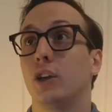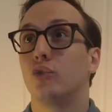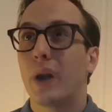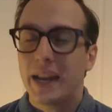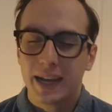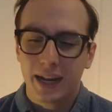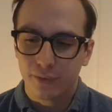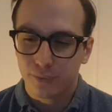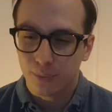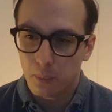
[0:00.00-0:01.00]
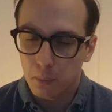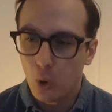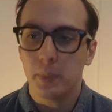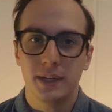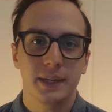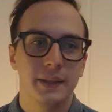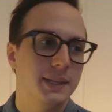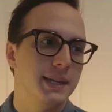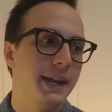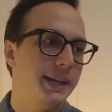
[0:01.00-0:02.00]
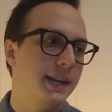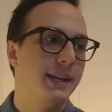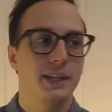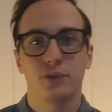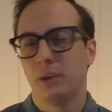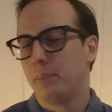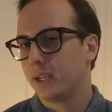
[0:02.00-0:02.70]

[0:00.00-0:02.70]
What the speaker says: great kind of moment in this 99 history,